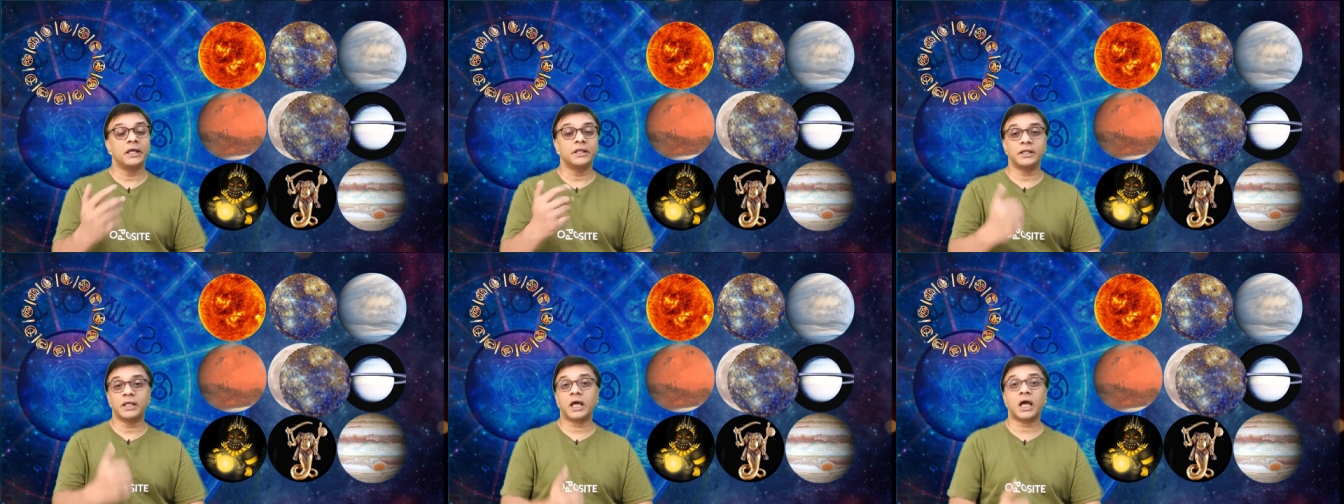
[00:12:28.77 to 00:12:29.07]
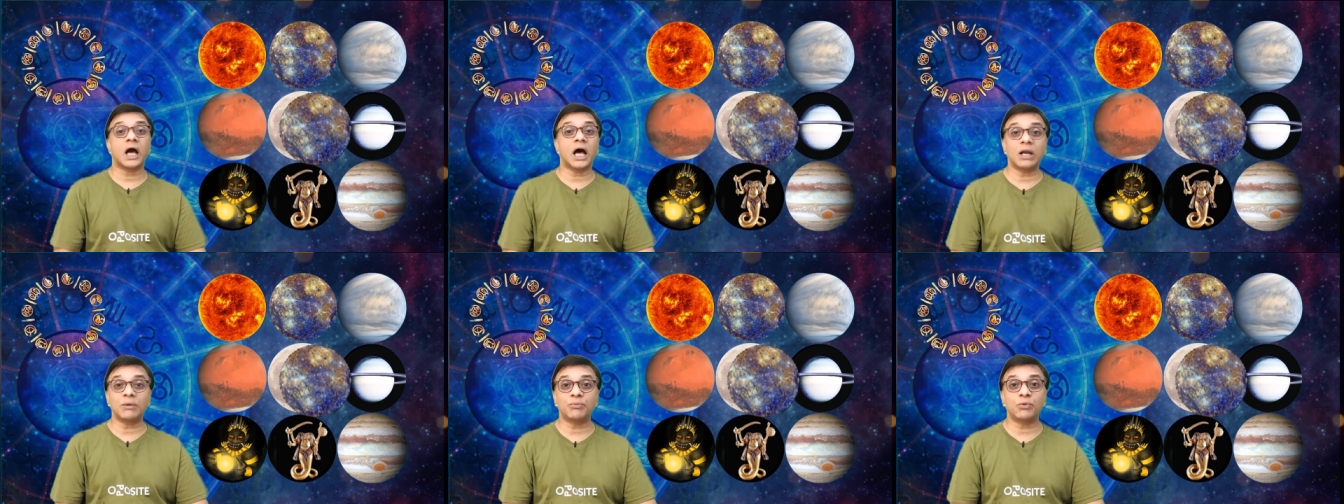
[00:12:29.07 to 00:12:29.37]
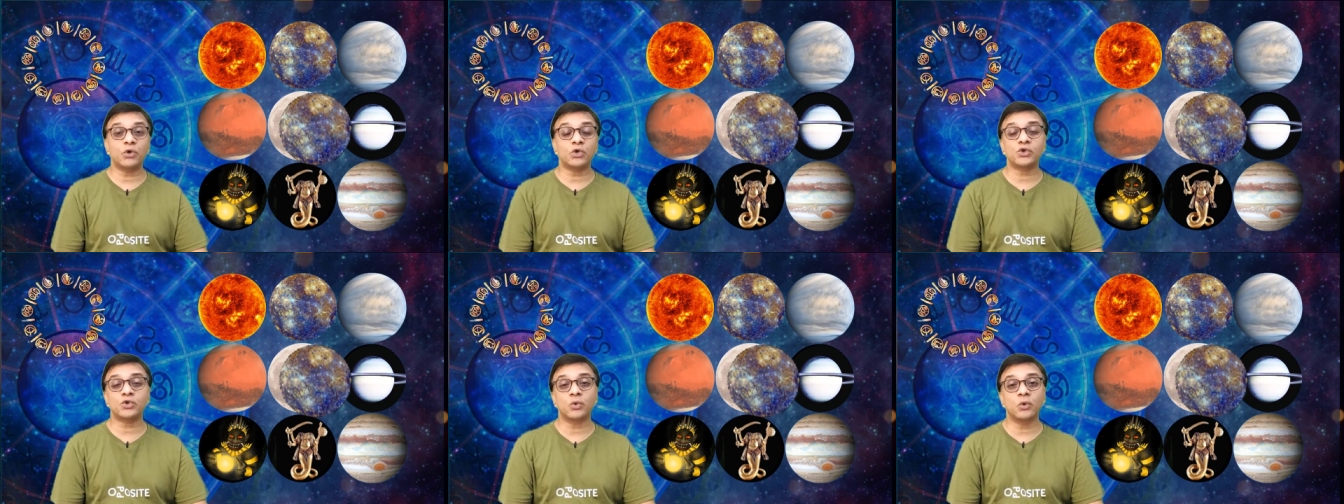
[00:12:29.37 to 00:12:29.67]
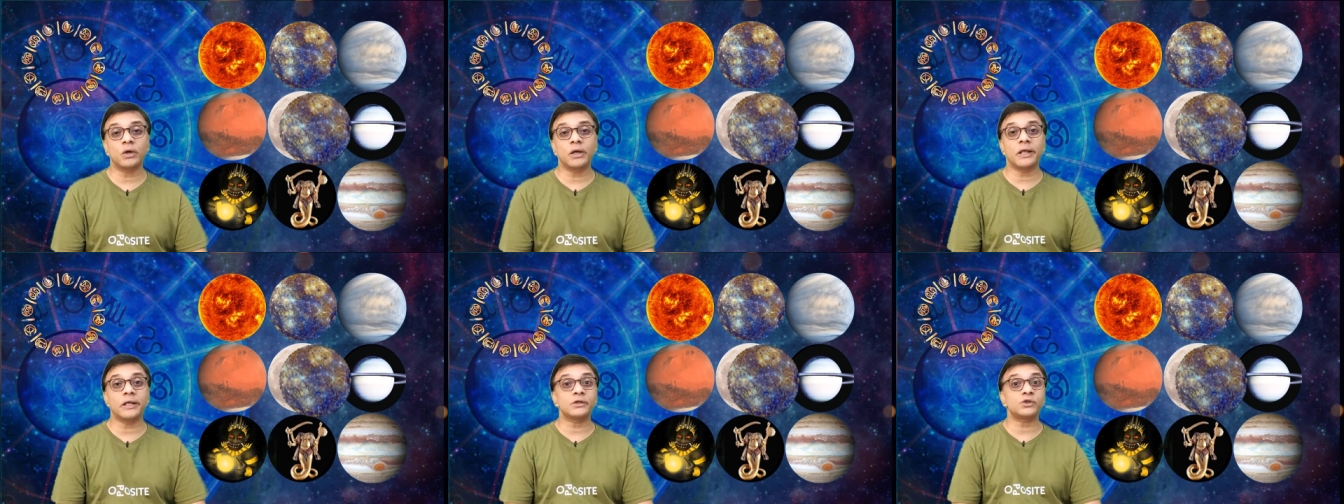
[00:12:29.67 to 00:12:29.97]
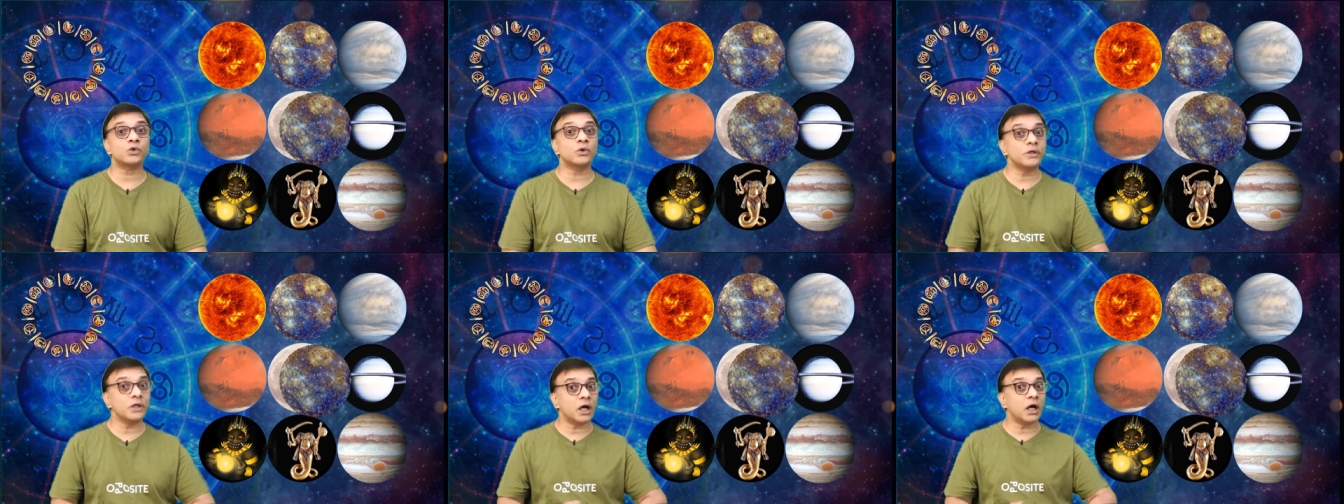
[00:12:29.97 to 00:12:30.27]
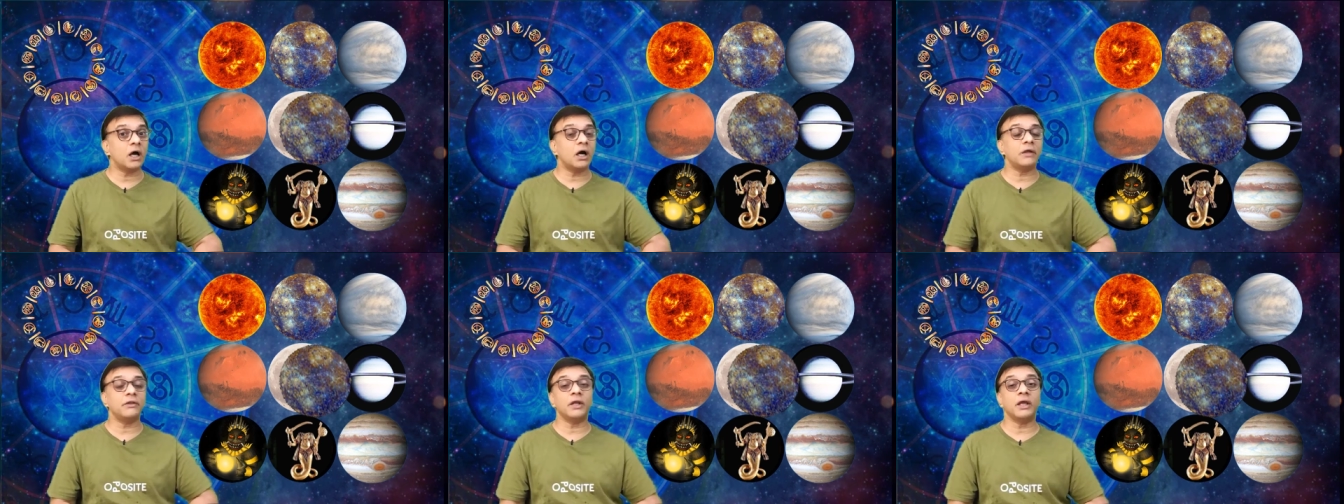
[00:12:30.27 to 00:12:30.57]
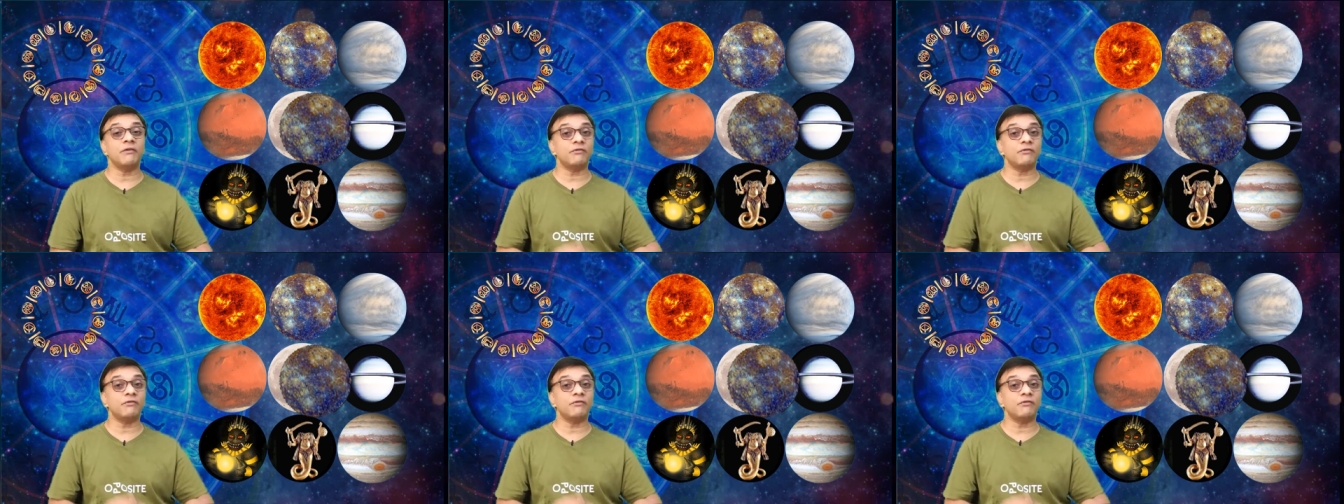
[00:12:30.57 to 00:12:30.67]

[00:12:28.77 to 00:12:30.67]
in the Kalpurush Kundli. So yeah,